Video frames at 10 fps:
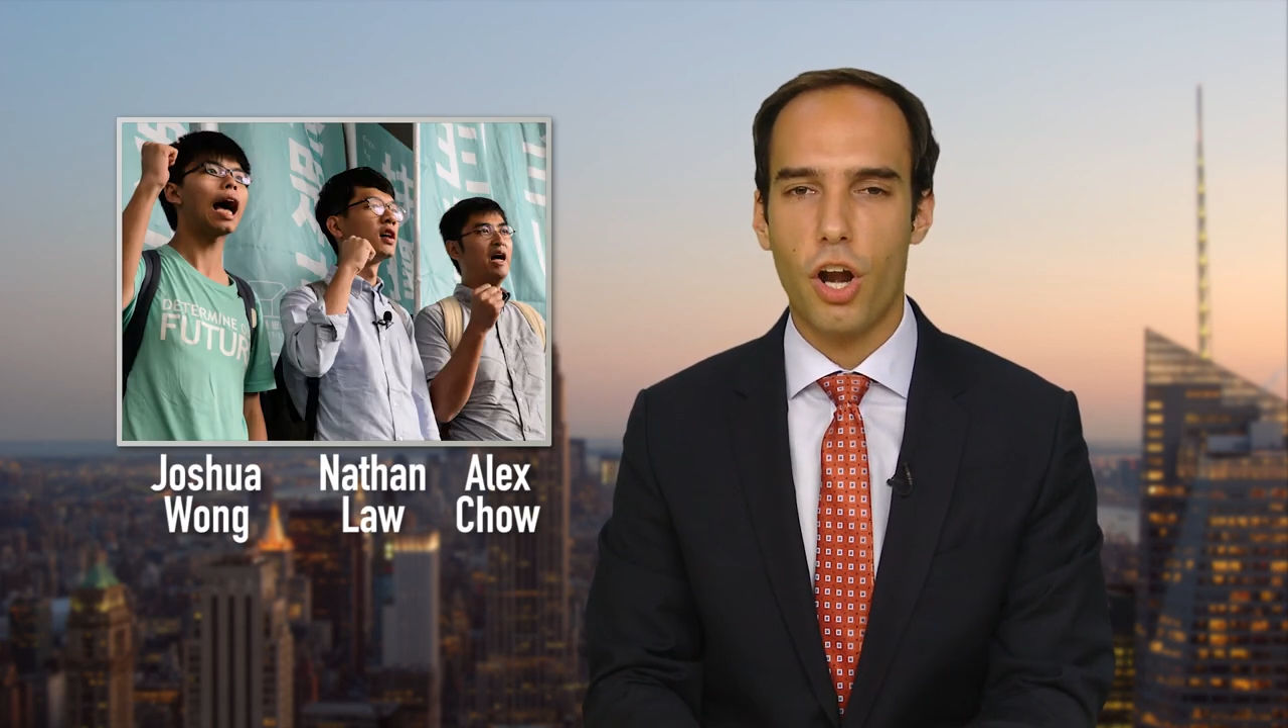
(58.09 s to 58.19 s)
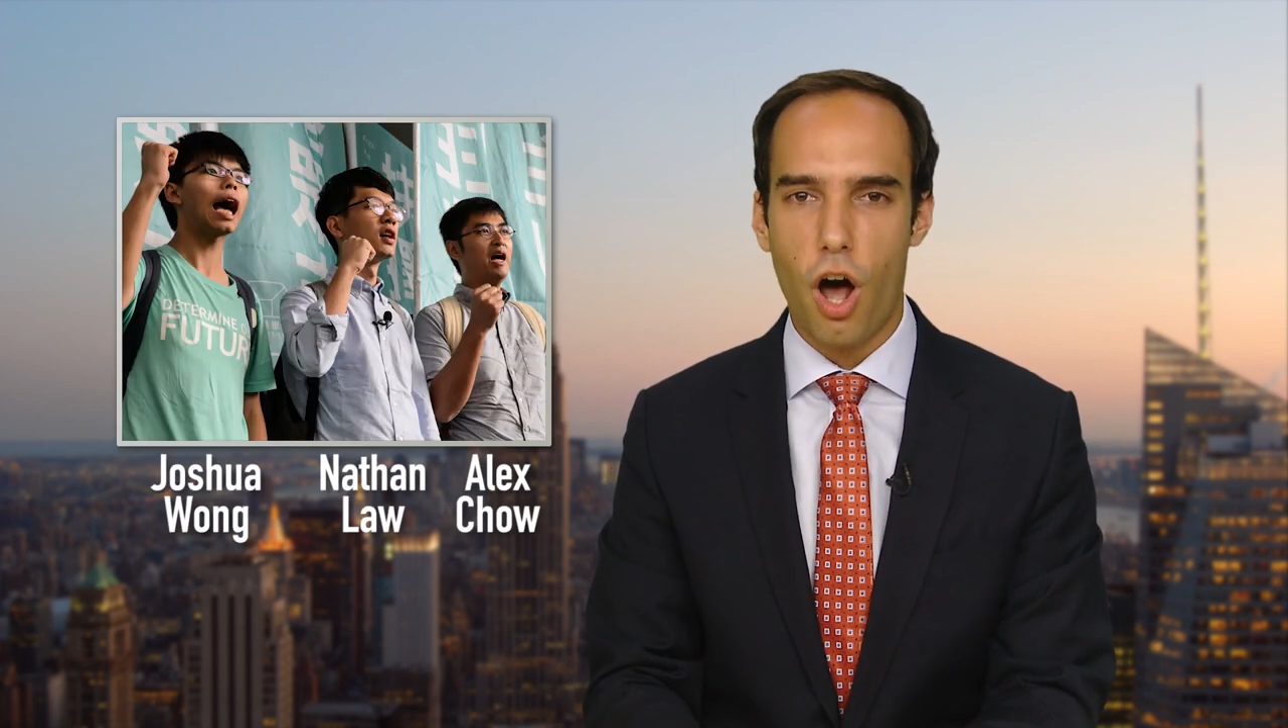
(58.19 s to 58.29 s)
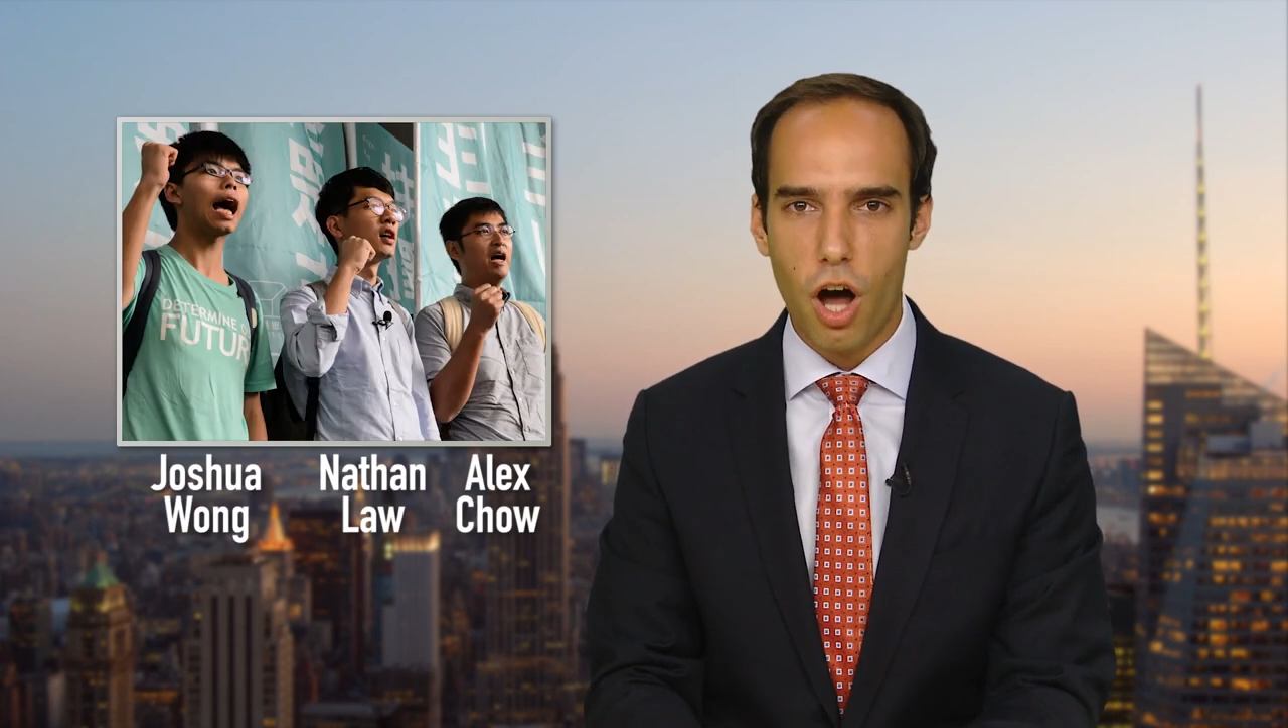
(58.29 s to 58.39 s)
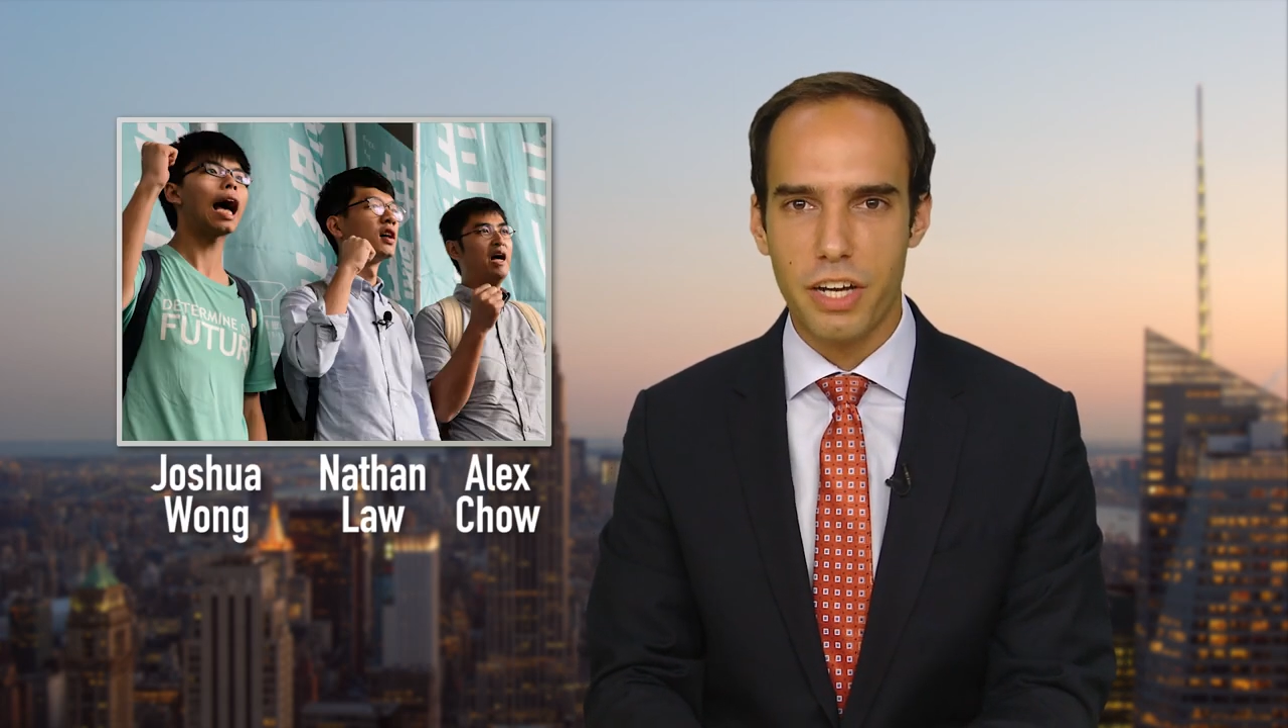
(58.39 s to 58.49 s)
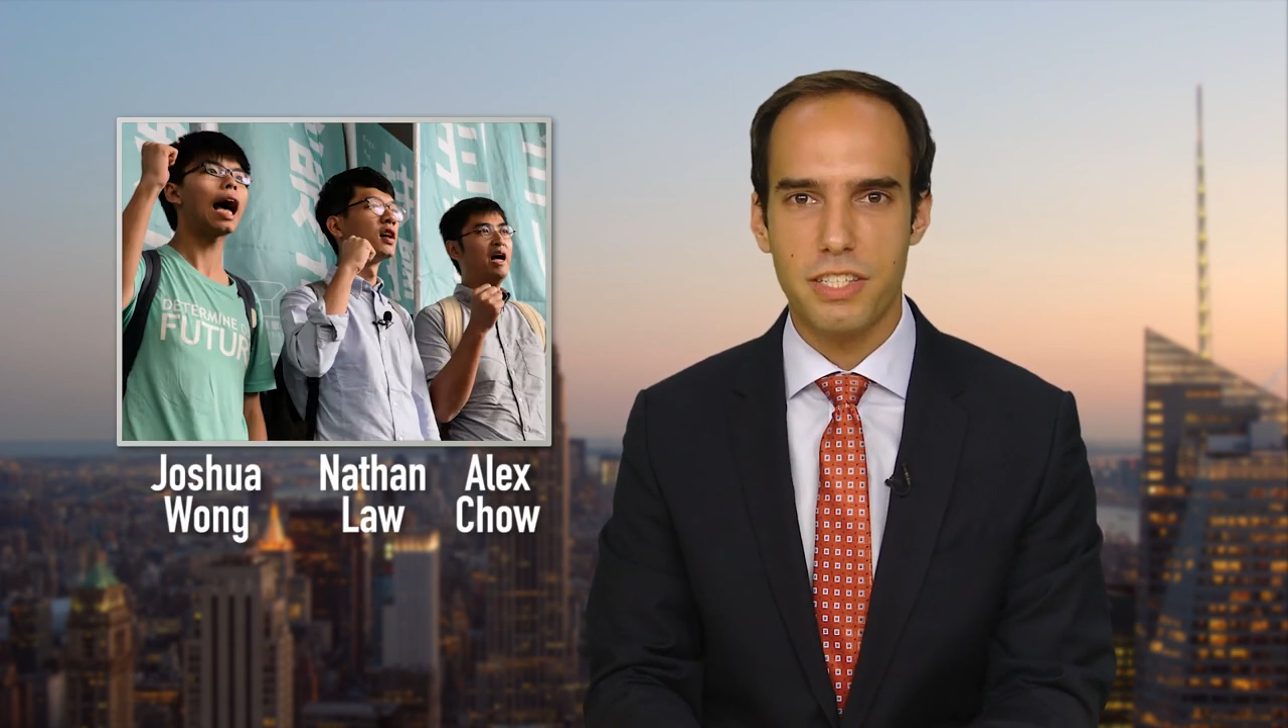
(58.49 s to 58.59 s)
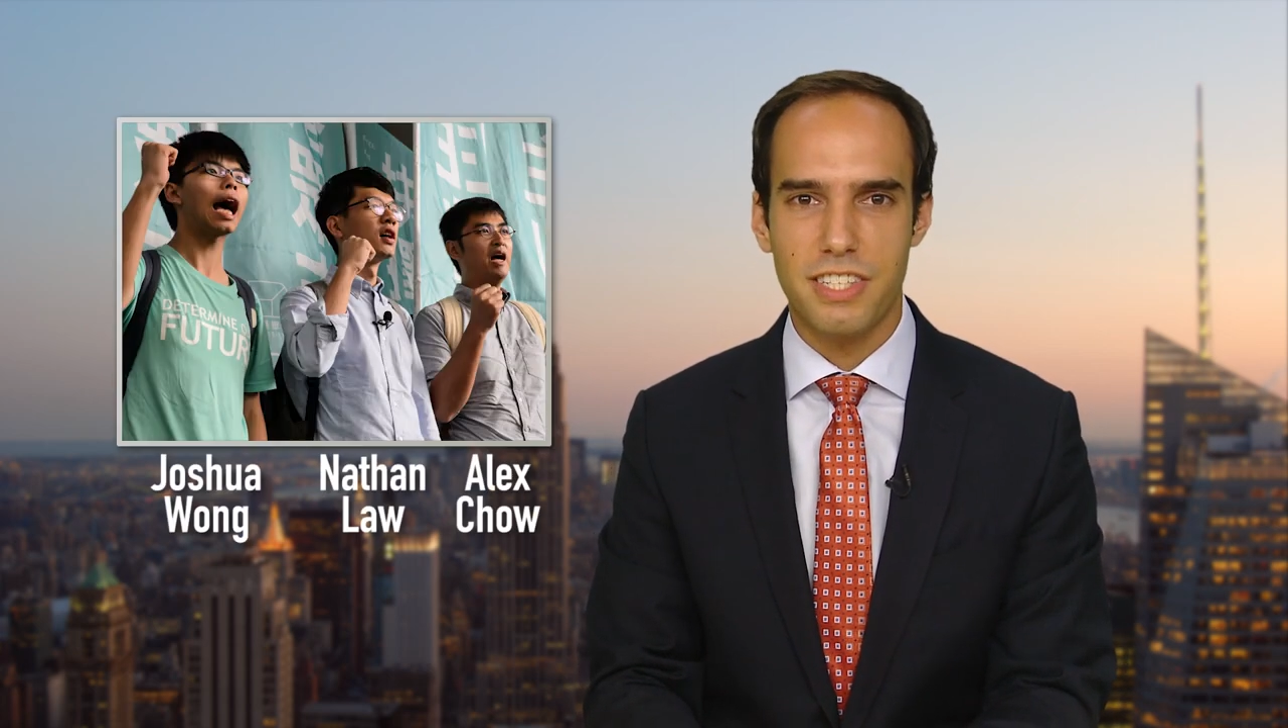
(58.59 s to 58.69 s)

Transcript: August